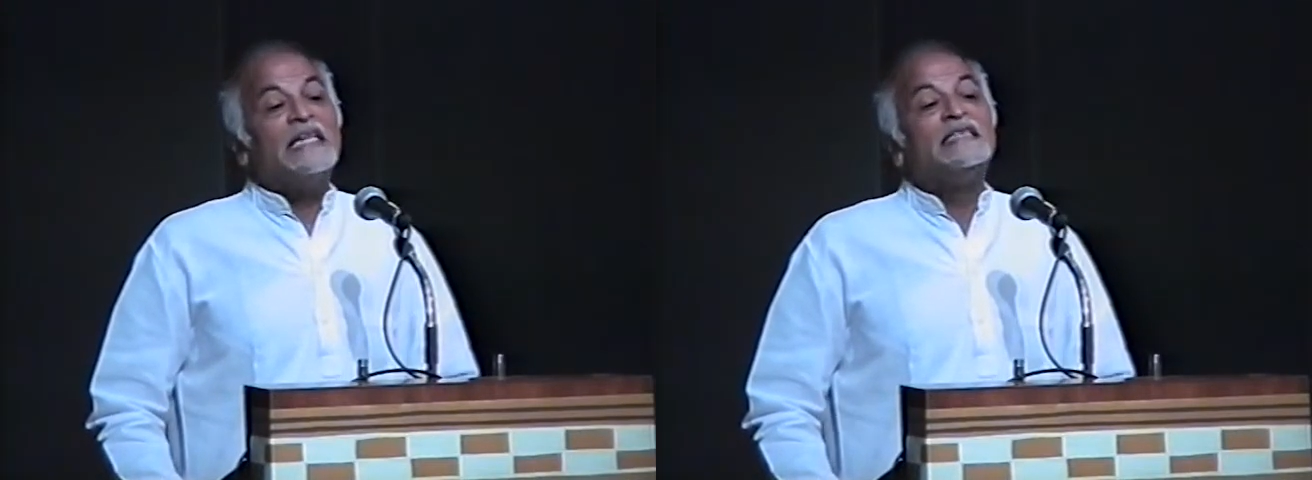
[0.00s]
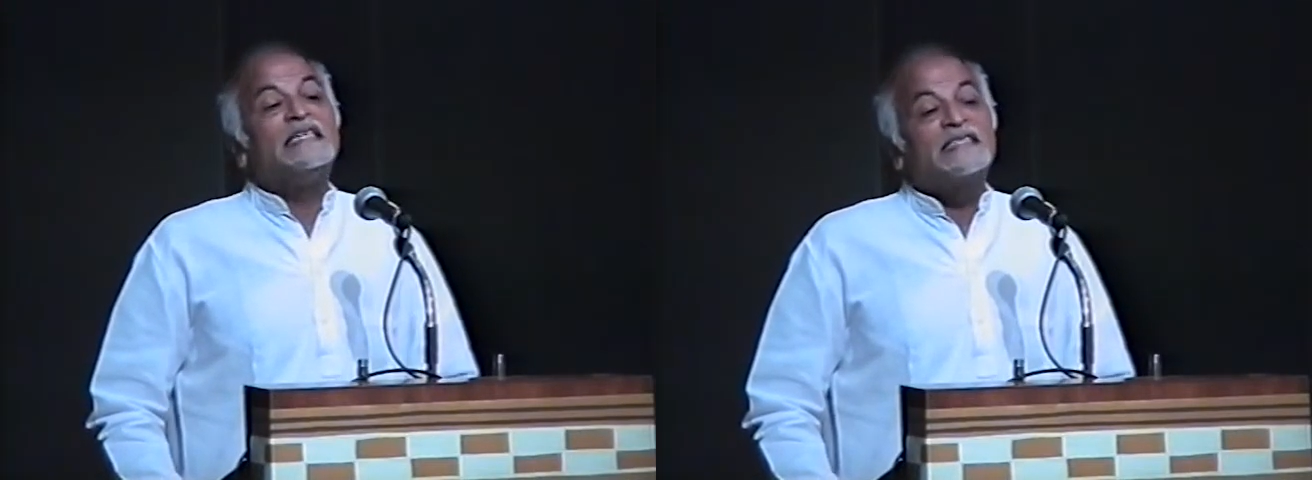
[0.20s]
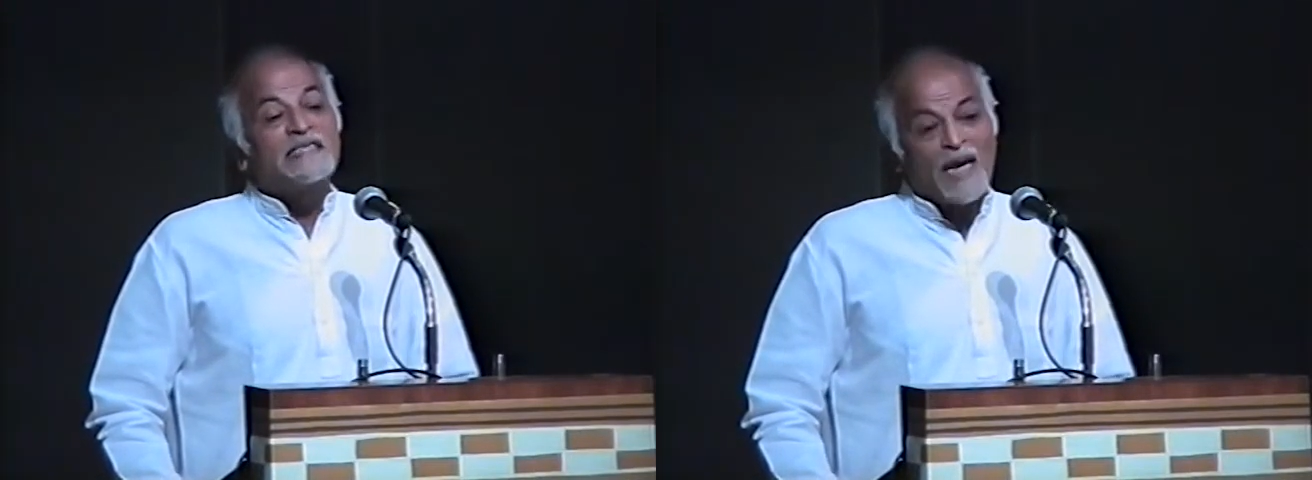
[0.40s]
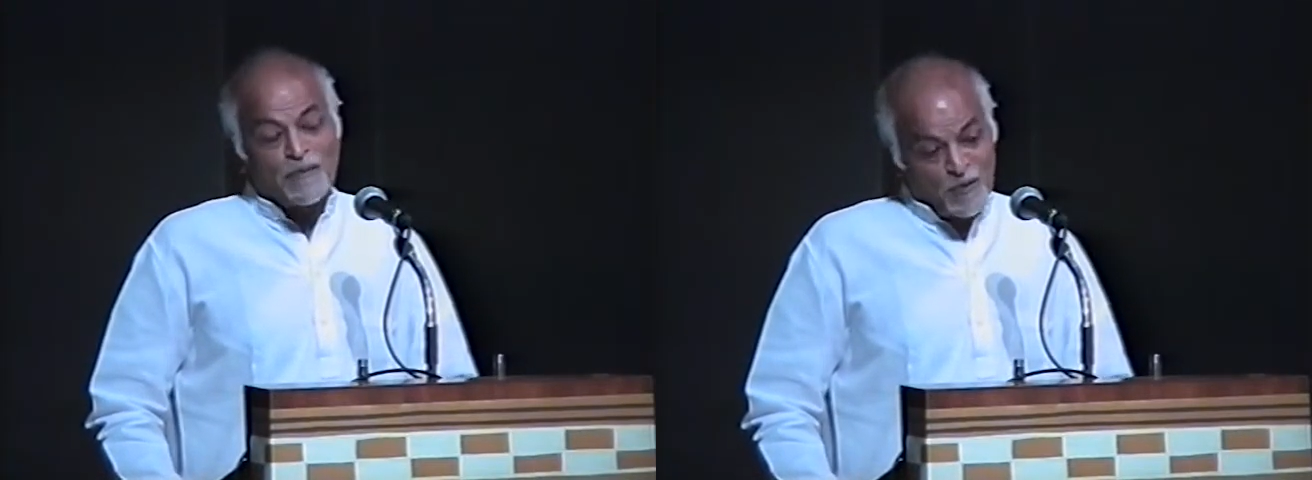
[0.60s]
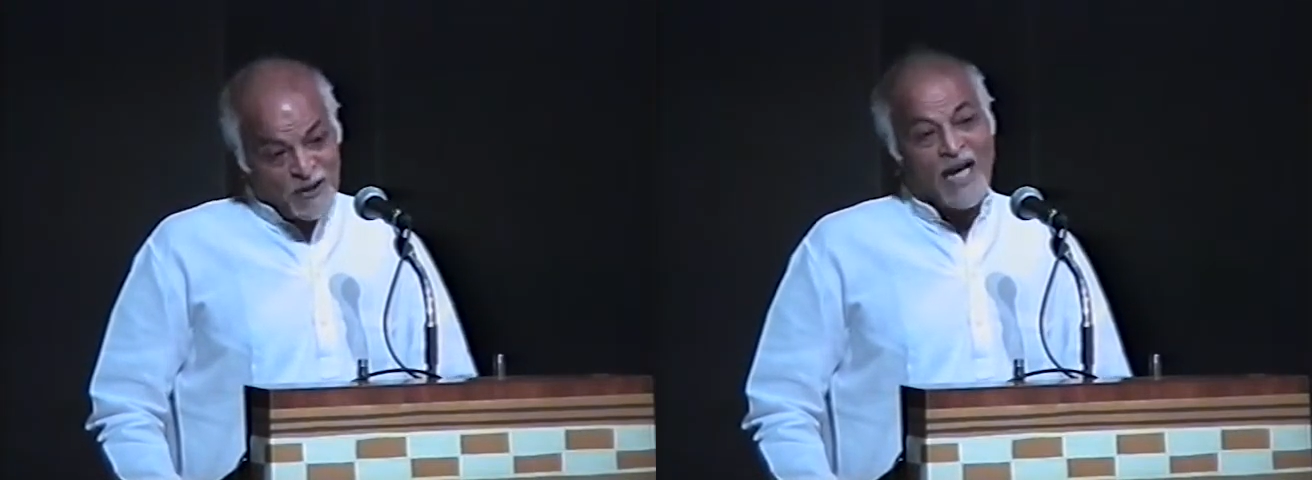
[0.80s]
in this time
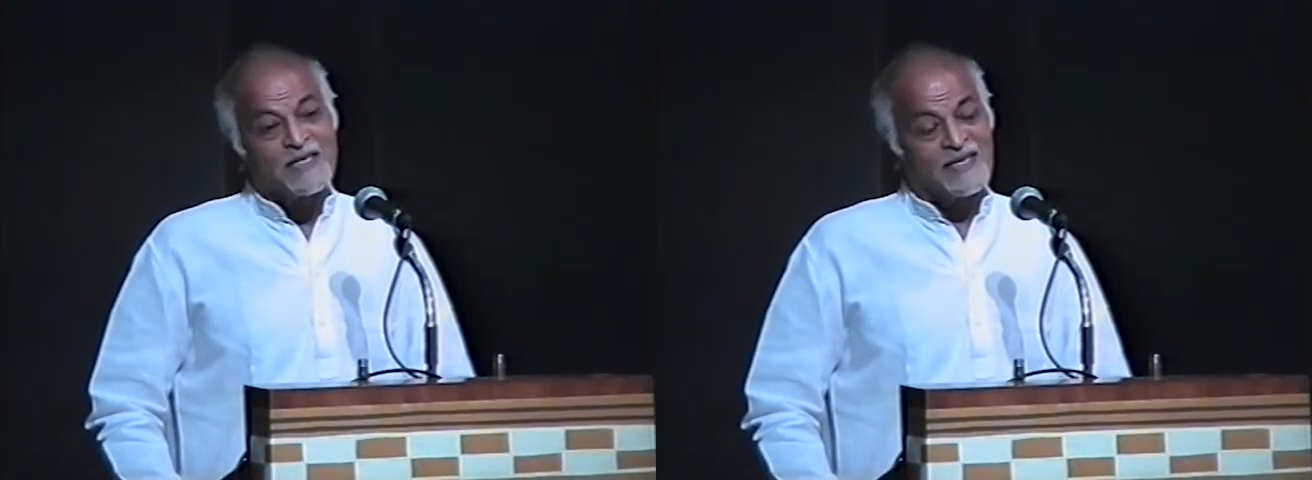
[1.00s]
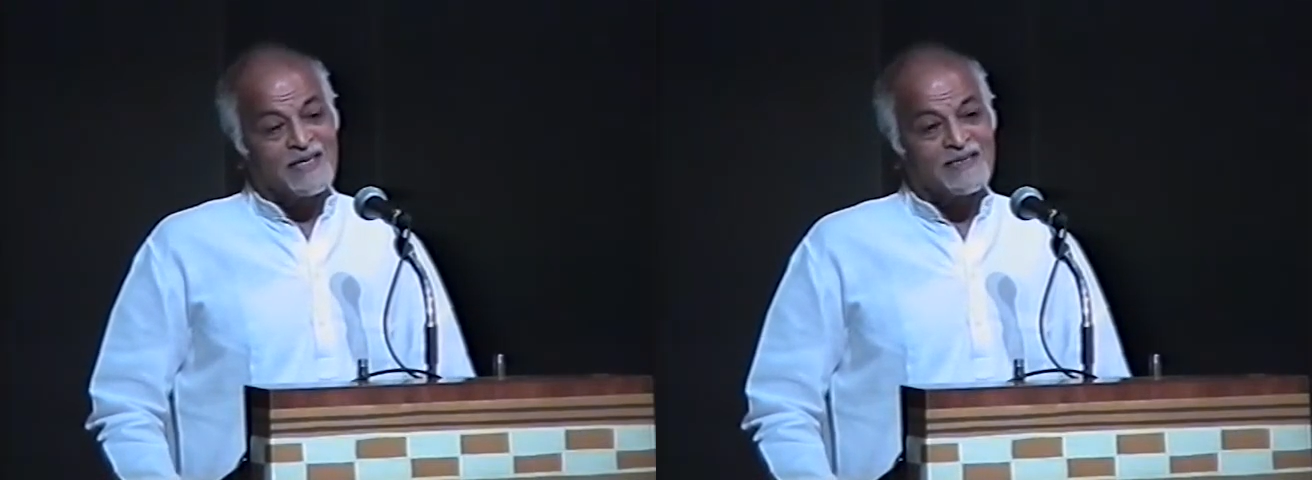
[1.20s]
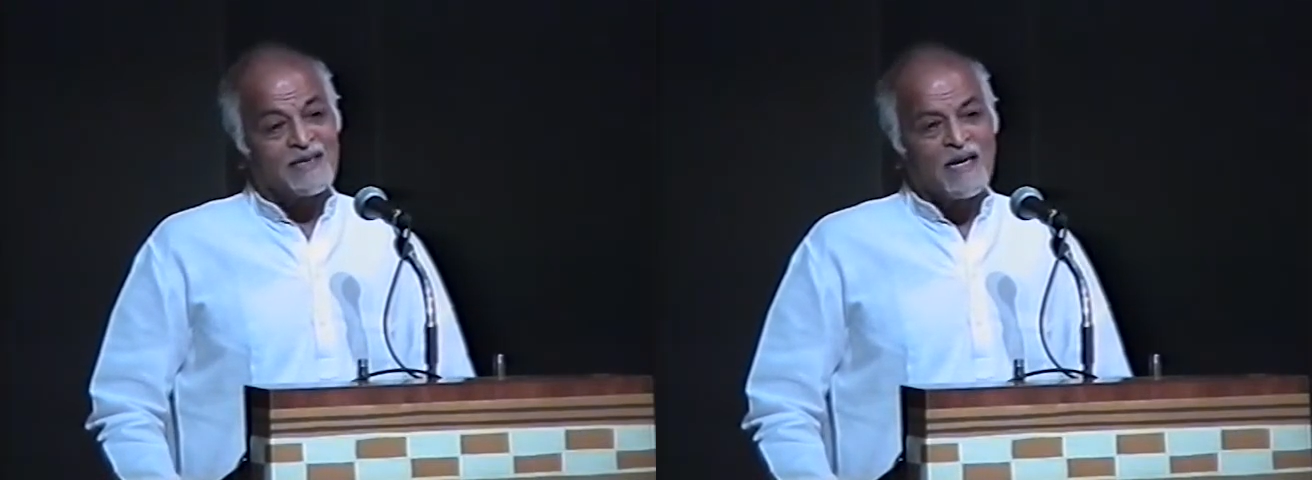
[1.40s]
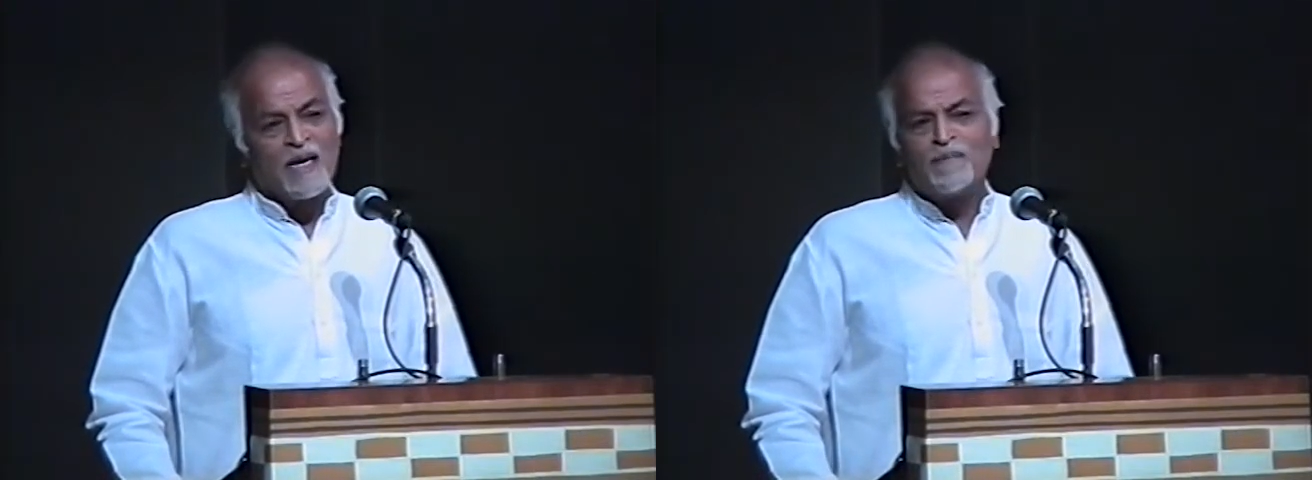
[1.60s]
of crisis,